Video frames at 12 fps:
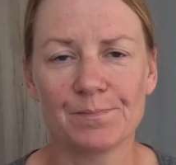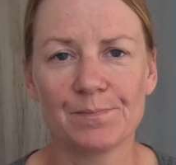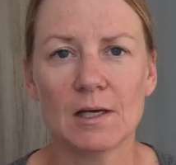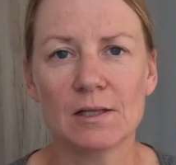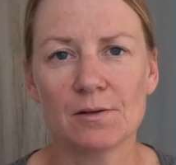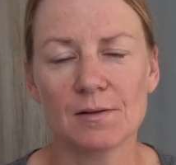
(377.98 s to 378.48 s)

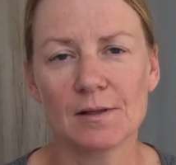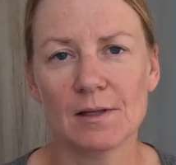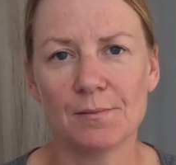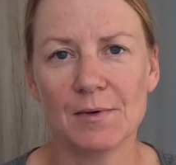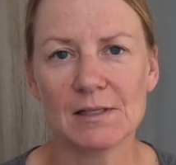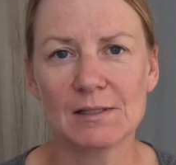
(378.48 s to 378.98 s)
The other thing
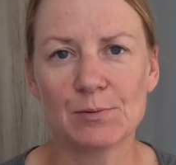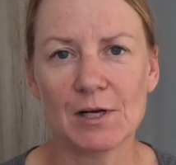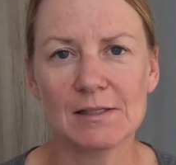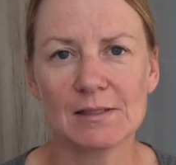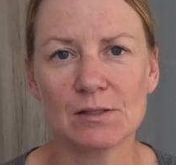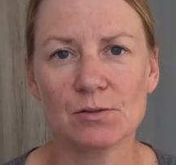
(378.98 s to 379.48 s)
that may
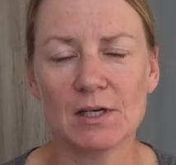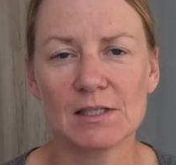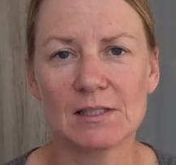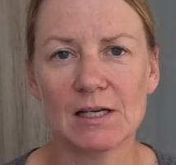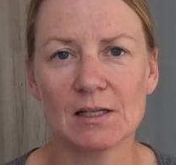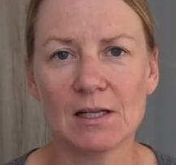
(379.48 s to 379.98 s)
surprise you
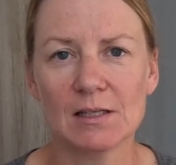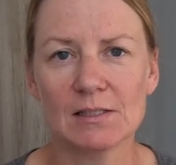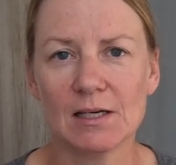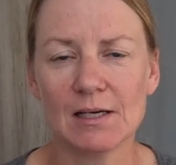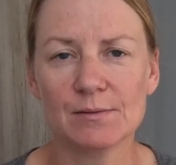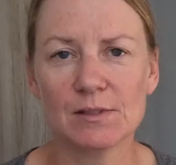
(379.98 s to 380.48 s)
is that a lot of
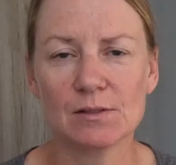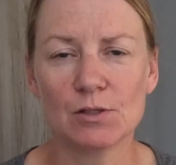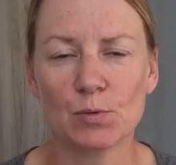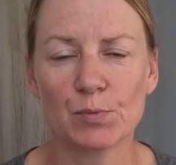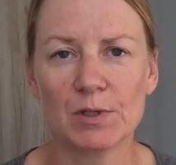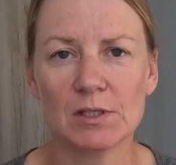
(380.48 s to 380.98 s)
times you
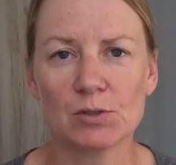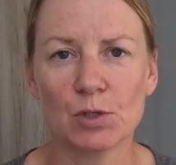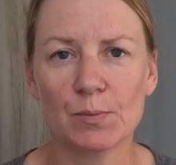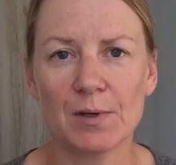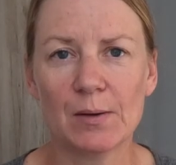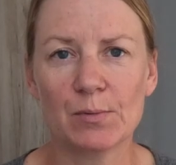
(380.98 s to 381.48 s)
don't put
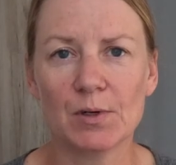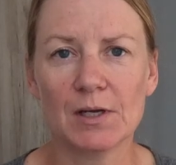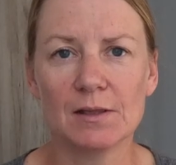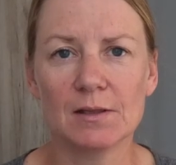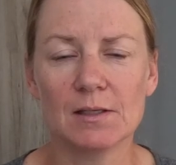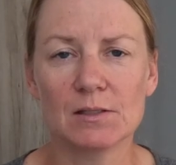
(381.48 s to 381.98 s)
toilet paper
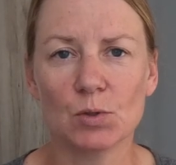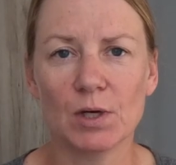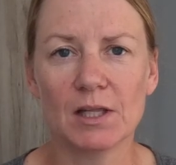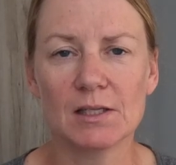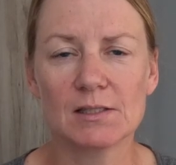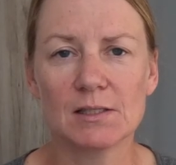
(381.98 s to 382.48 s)
in the
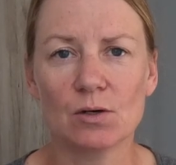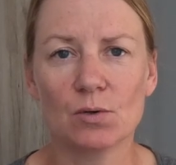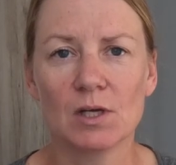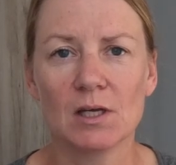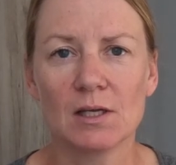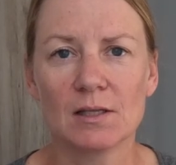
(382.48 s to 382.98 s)
toilet.
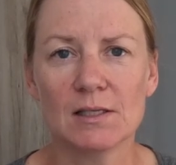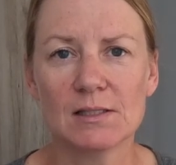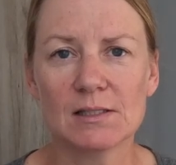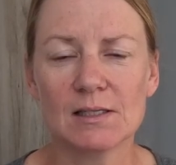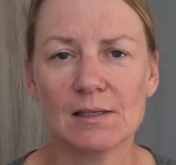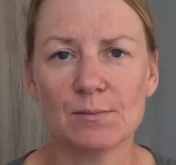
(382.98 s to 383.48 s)
So this
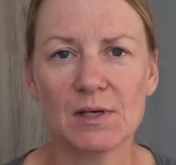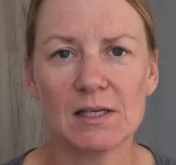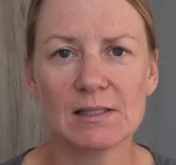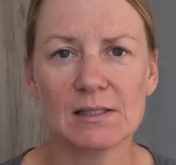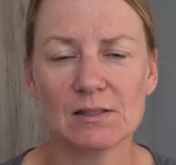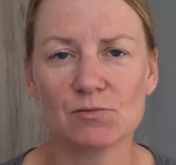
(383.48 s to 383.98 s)
is hit and
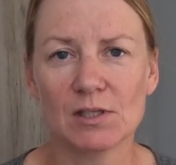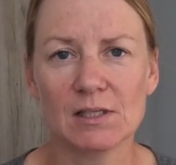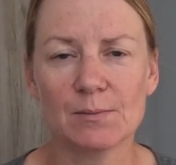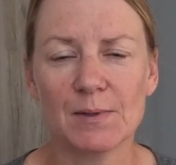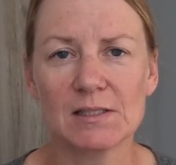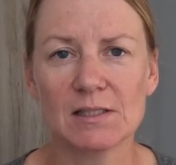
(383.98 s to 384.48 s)
miss. It really
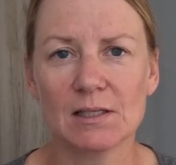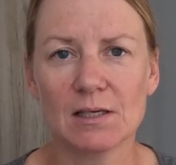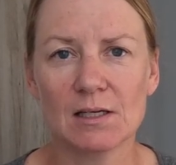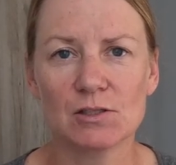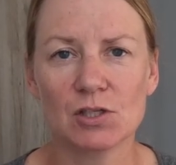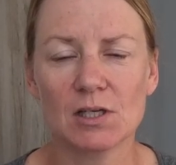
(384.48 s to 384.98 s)
depends on the
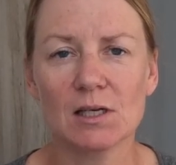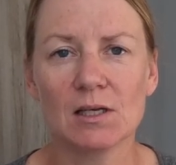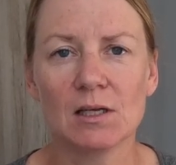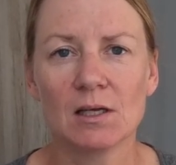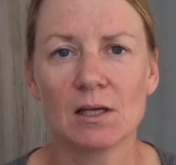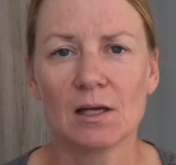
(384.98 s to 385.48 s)

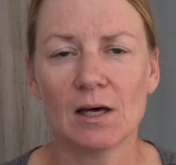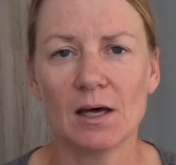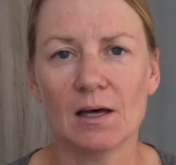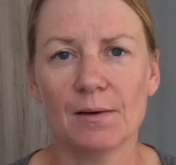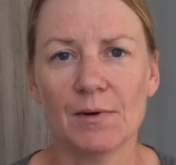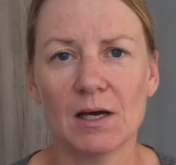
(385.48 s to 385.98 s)
country.
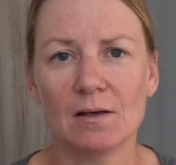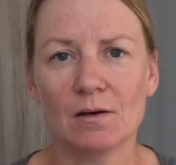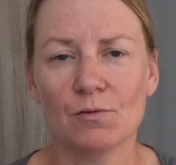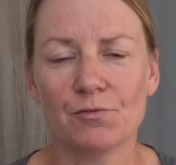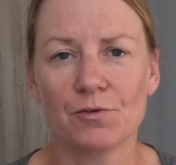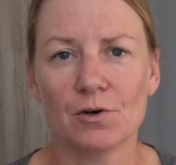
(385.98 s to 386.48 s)
I
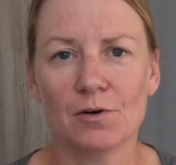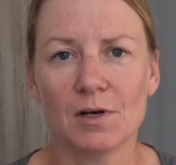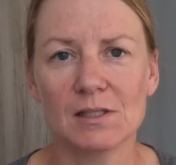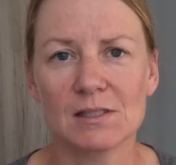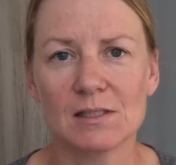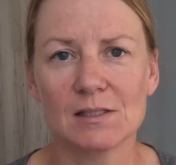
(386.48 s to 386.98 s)
know, for
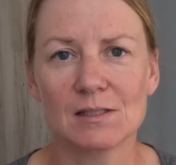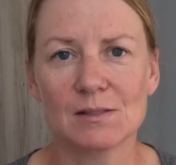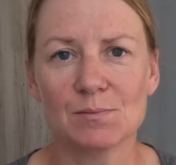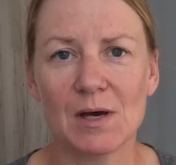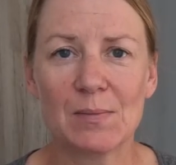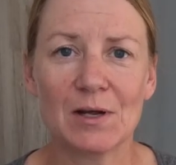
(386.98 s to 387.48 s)

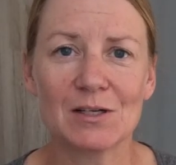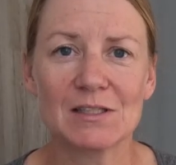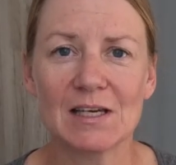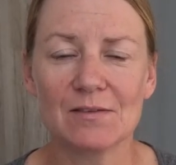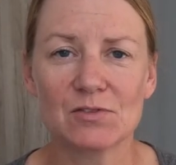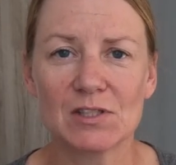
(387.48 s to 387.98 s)
instance, my
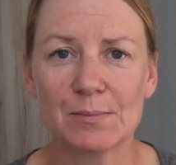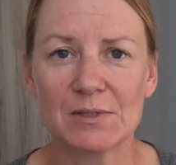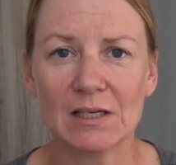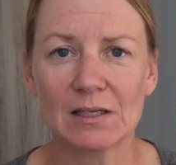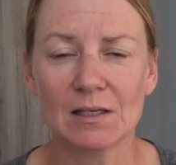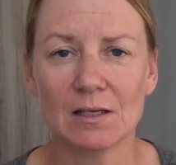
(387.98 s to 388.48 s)
parents have
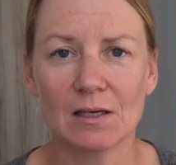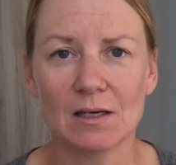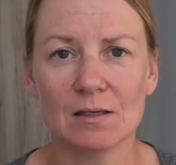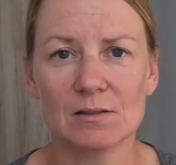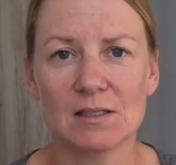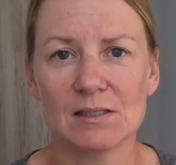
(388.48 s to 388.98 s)
septic
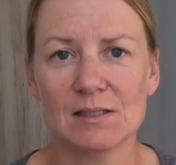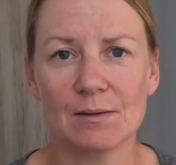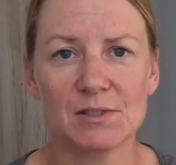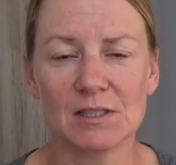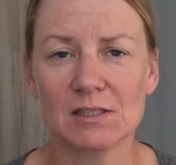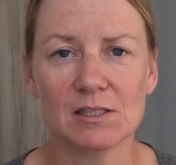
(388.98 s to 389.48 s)
and the
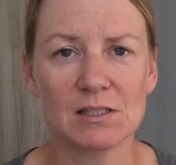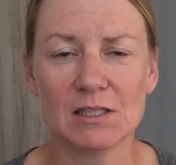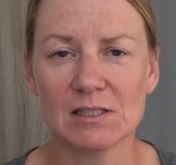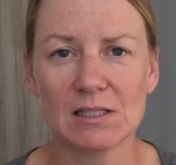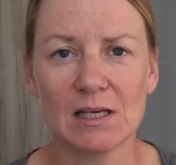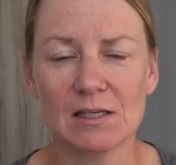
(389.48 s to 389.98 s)
septic just
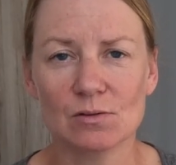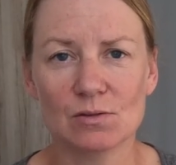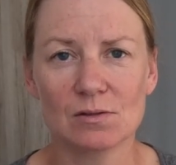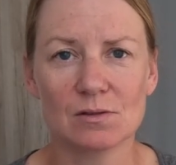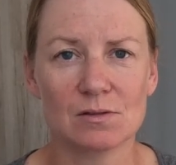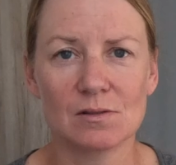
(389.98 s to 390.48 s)
doesn't handle,
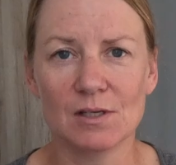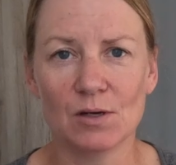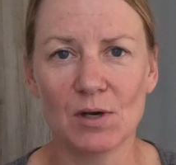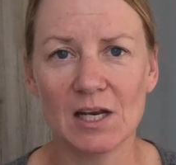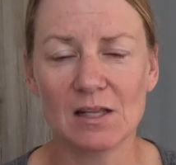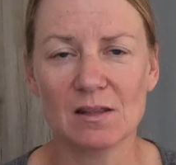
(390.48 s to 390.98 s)

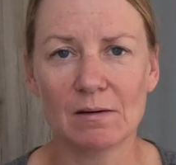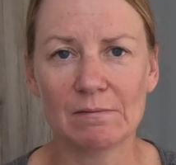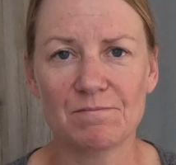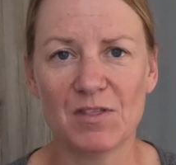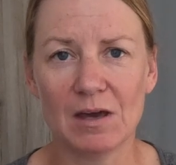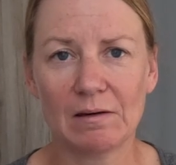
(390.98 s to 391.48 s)
anything
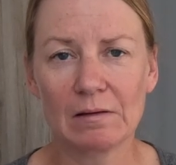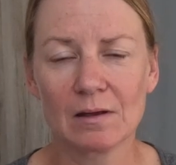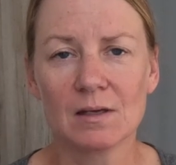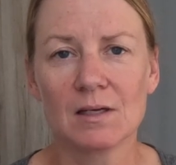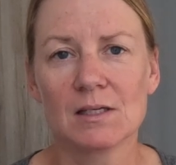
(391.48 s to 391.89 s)
thick.